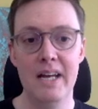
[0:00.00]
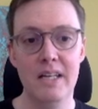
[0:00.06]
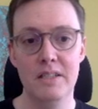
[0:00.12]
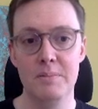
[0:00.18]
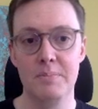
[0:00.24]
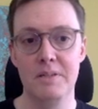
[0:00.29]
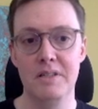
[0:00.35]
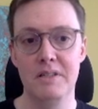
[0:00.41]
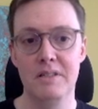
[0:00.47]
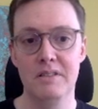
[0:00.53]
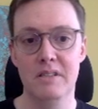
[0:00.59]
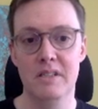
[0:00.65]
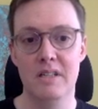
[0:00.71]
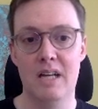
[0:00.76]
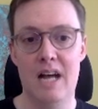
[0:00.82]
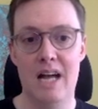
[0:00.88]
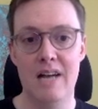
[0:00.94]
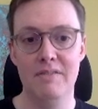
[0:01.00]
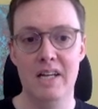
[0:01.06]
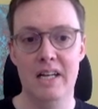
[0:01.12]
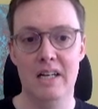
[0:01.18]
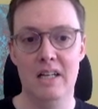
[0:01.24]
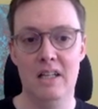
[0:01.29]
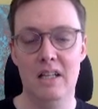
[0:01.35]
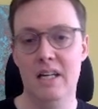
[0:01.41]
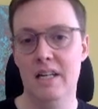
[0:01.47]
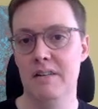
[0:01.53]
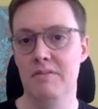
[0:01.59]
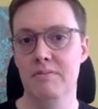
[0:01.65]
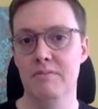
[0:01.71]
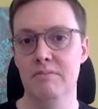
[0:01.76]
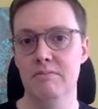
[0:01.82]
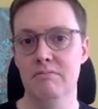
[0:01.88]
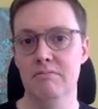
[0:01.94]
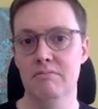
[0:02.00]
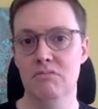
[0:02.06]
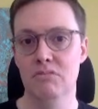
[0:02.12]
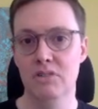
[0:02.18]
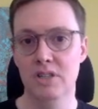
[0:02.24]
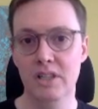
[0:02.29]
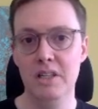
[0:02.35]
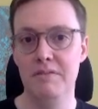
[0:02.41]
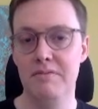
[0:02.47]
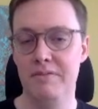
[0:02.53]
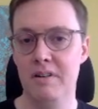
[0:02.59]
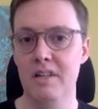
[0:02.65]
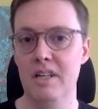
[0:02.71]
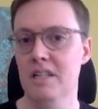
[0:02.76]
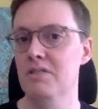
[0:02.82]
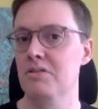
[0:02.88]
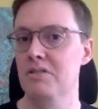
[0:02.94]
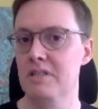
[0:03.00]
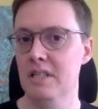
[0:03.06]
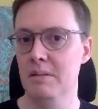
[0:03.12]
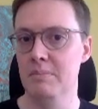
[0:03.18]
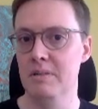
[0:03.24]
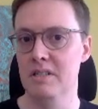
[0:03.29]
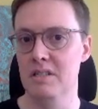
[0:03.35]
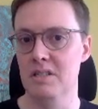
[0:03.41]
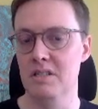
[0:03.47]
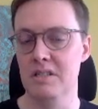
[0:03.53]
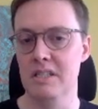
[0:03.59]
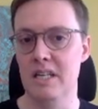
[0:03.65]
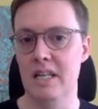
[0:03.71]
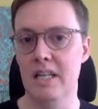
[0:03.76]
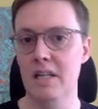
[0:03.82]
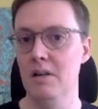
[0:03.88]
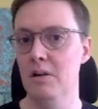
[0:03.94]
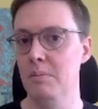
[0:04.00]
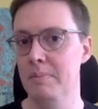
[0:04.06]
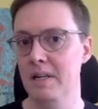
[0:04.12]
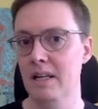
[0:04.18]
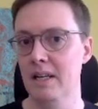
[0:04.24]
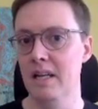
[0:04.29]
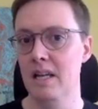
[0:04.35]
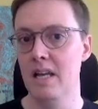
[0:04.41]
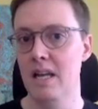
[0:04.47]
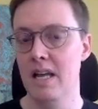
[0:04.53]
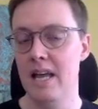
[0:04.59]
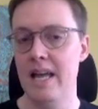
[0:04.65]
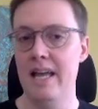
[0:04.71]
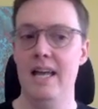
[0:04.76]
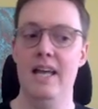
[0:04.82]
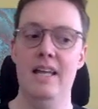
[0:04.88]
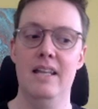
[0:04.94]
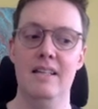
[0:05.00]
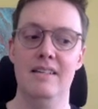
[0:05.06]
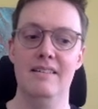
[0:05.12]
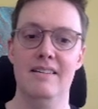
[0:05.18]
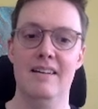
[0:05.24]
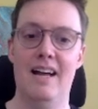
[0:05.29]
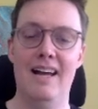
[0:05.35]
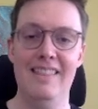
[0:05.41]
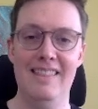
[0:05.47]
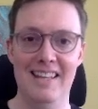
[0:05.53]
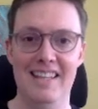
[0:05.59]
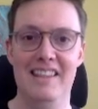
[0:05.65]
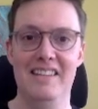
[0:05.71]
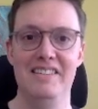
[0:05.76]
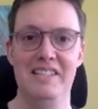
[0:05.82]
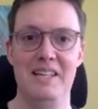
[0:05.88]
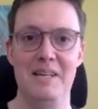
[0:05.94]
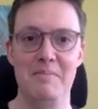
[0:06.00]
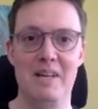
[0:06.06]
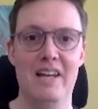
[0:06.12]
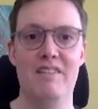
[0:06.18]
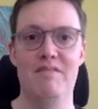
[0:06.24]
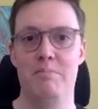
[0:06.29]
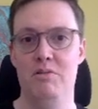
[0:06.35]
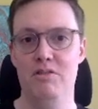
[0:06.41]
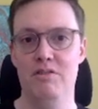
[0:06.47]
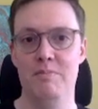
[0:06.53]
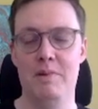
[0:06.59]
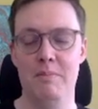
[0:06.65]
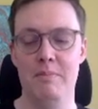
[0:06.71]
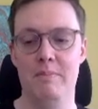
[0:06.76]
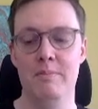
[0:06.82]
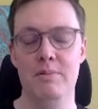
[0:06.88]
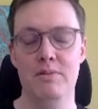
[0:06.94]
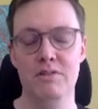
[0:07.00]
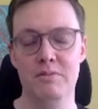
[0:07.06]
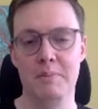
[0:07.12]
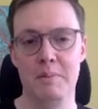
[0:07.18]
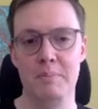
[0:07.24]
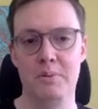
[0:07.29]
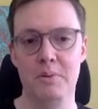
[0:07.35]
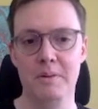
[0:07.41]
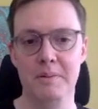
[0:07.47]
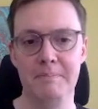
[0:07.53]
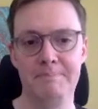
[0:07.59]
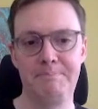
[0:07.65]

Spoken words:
experience, I've gotten a lot of really fun, interesting positions out of the opening. And I think this game kind of proves my point.